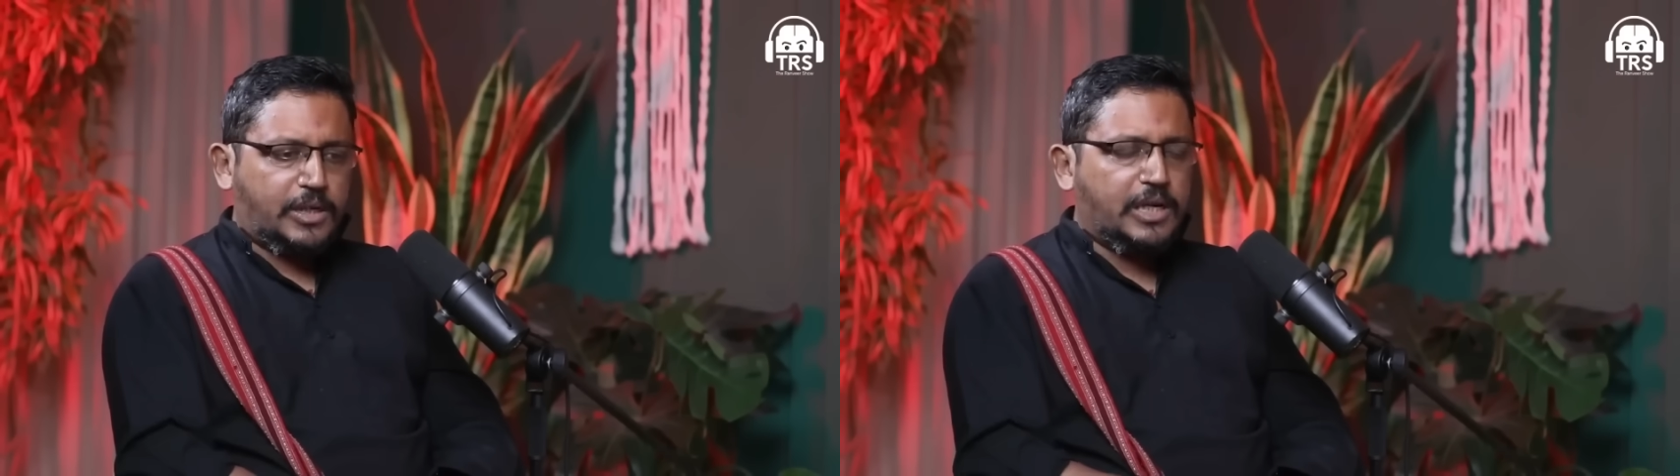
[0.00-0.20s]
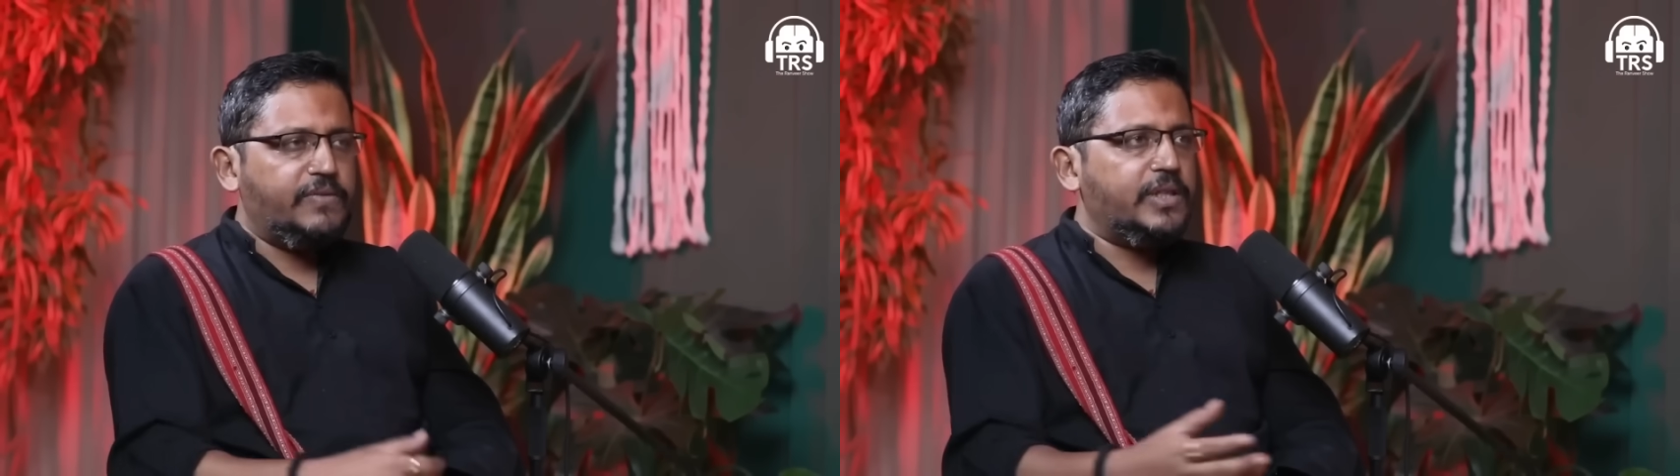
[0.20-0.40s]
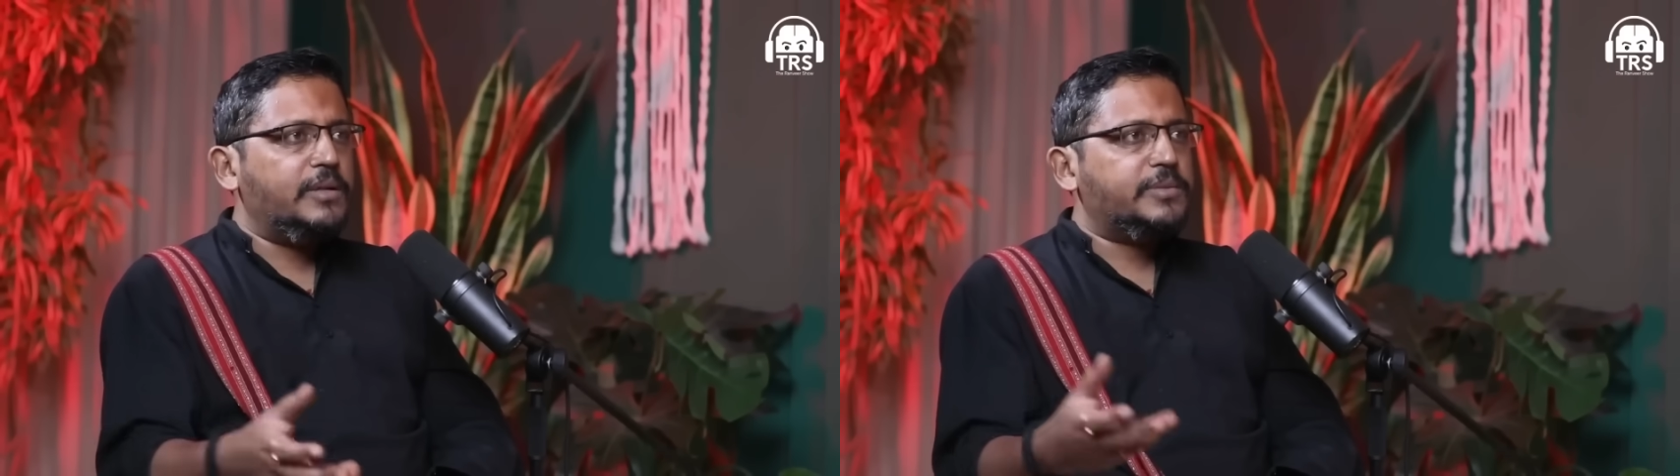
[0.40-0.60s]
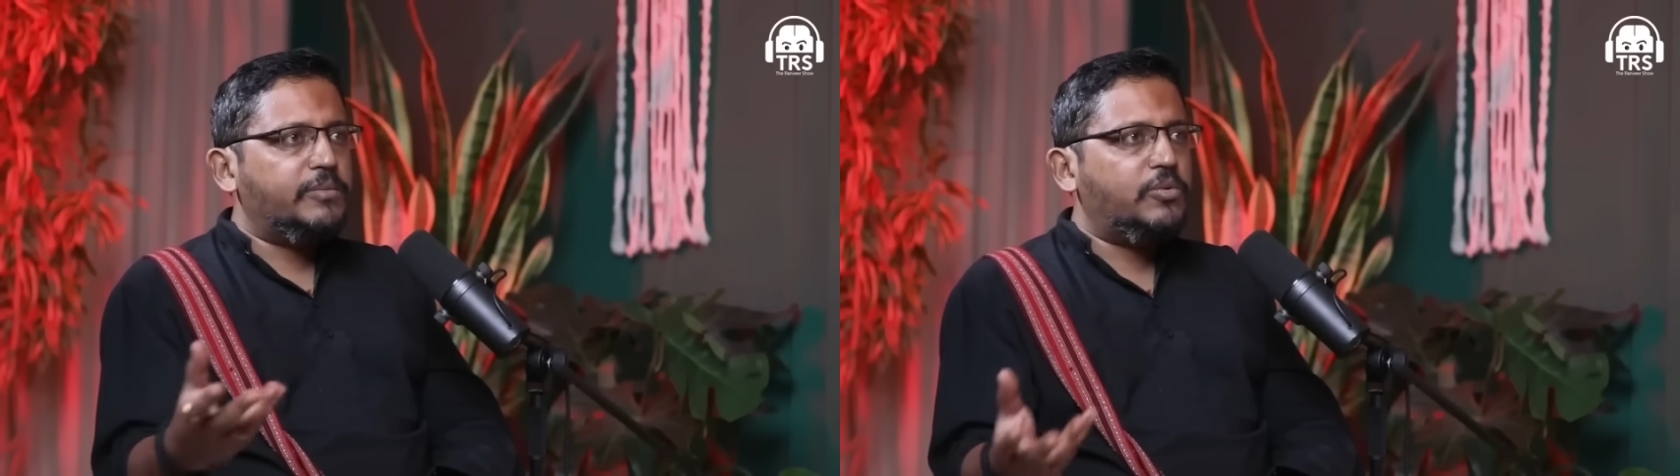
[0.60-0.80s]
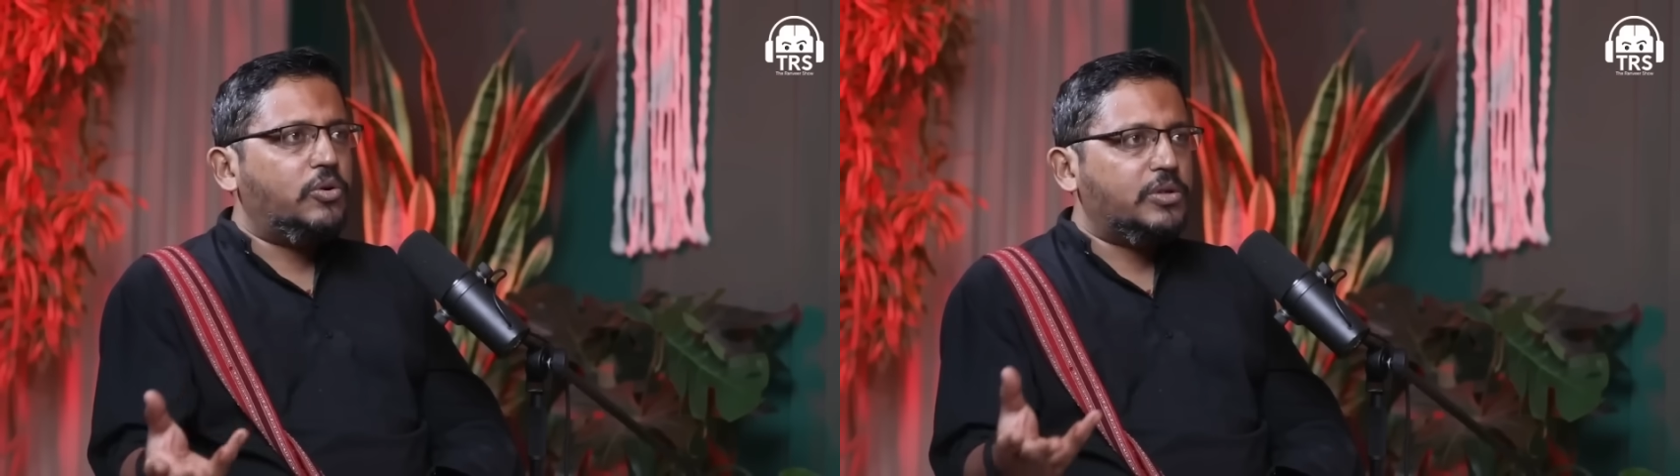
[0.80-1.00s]
naivedyam,
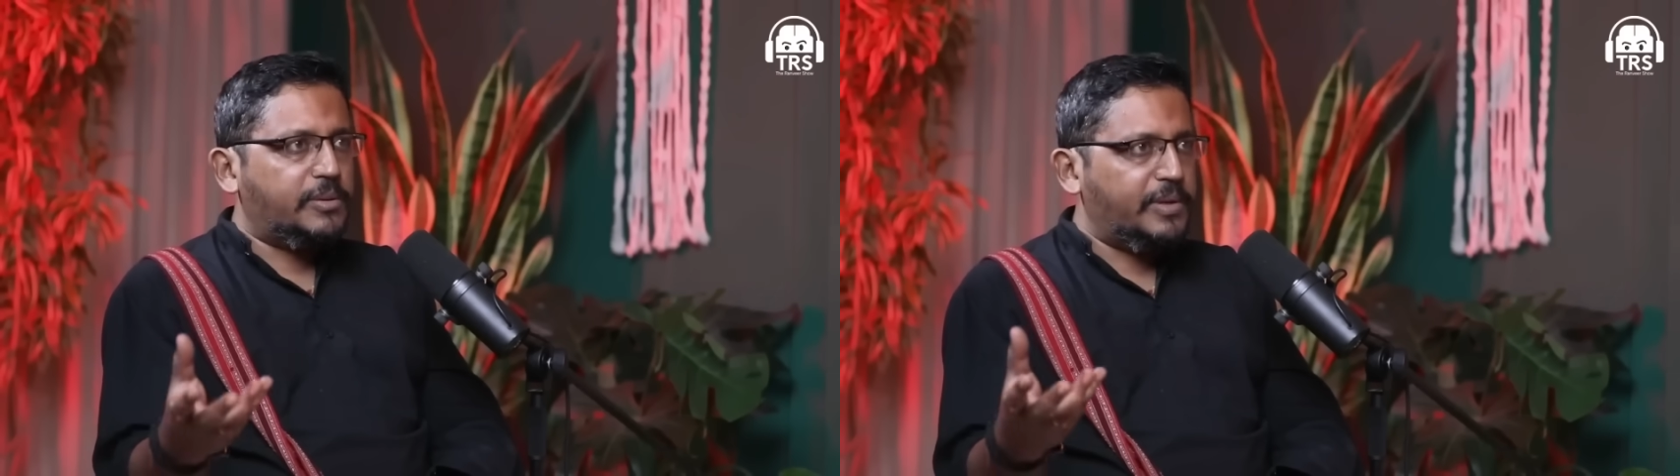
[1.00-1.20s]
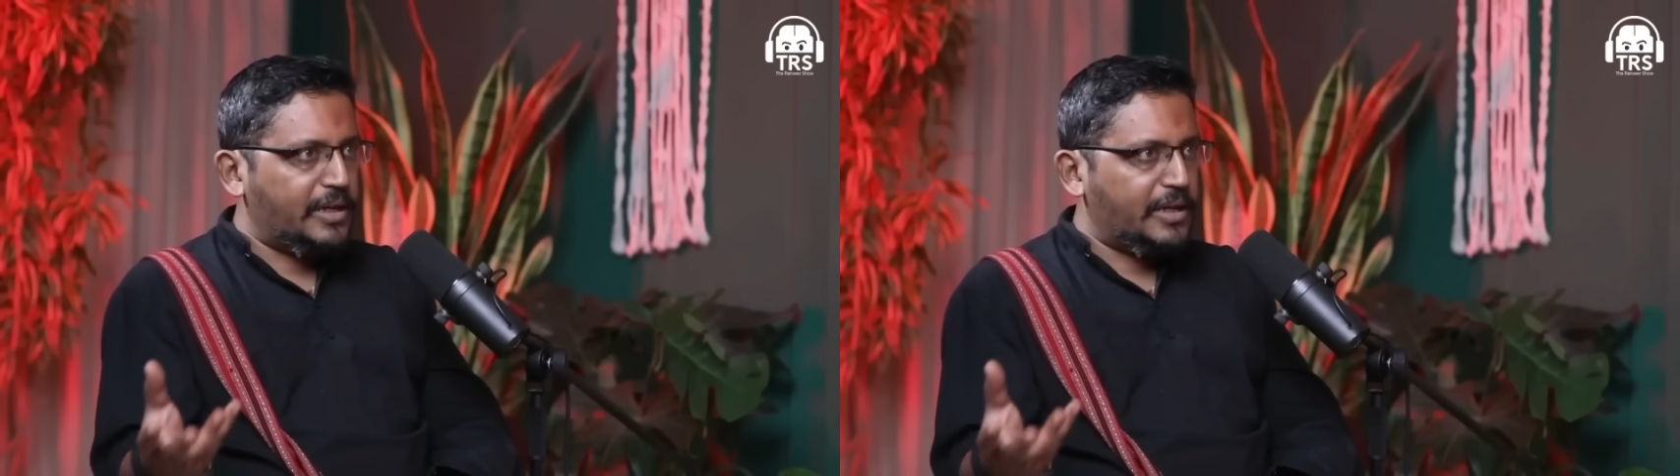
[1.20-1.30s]
some bhog, some